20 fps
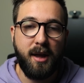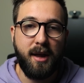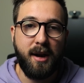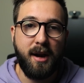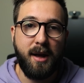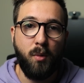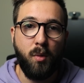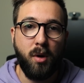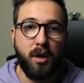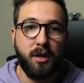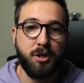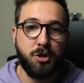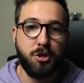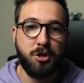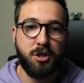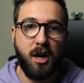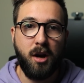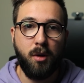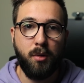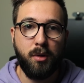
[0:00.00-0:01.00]
And I wanted to
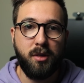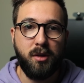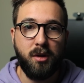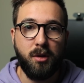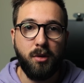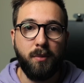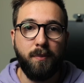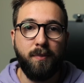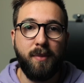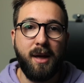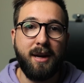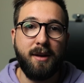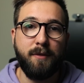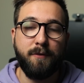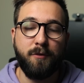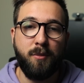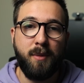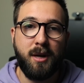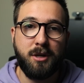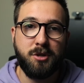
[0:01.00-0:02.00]
share it with you. That
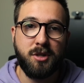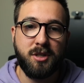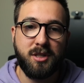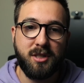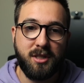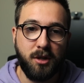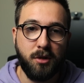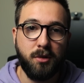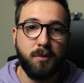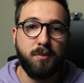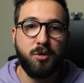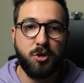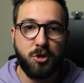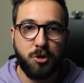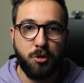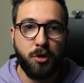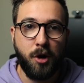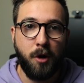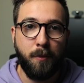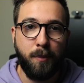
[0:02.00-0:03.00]
information's still
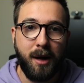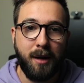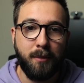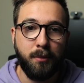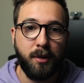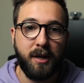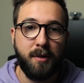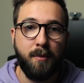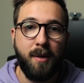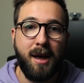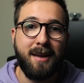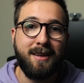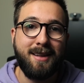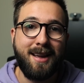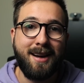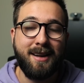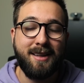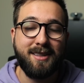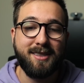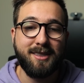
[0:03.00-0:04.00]
pseudo-public. My
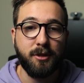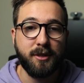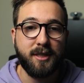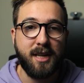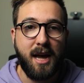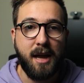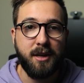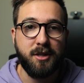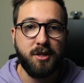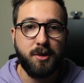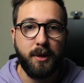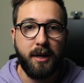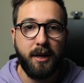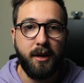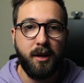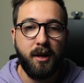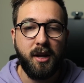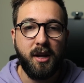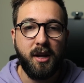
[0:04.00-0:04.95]
identity is still tied to it.